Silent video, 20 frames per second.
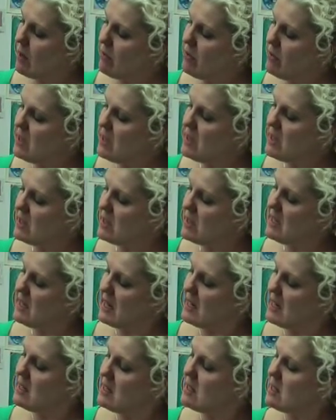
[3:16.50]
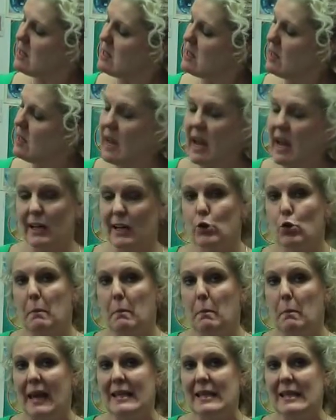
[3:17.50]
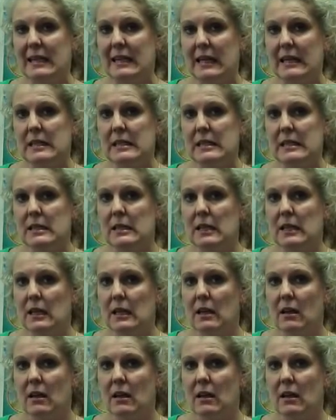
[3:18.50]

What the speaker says: This test, a little blood test,